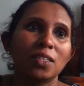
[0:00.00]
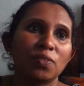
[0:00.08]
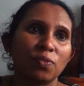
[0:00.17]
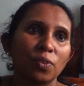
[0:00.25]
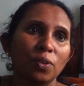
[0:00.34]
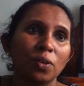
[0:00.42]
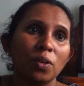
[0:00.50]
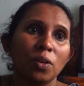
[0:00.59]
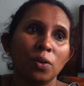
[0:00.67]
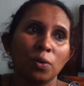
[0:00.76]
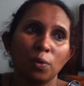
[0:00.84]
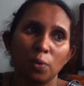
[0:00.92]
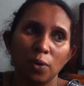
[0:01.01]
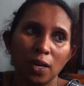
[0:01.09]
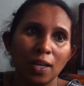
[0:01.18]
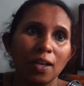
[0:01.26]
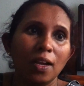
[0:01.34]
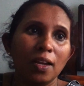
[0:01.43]
places for
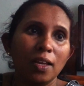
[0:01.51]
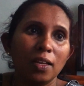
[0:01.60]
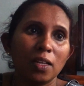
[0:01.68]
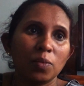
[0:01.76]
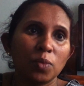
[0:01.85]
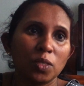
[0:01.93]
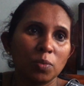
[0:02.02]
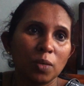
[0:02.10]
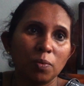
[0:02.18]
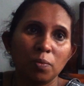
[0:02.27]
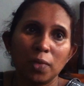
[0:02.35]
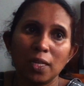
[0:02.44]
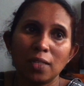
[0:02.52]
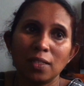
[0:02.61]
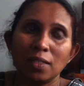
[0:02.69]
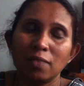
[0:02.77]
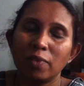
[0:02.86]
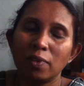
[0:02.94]
who are regarding responsible
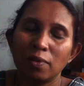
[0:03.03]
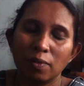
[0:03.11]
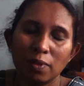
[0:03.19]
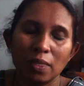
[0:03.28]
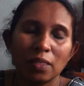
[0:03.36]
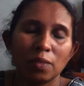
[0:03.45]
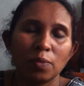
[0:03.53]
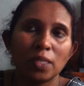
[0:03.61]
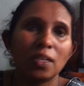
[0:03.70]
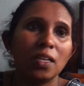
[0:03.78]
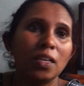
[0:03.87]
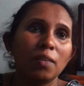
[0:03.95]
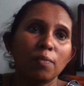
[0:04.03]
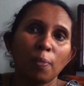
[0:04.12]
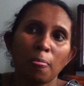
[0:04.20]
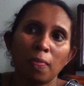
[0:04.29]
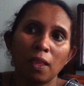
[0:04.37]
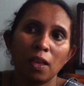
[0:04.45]
places,
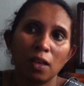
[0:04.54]
especially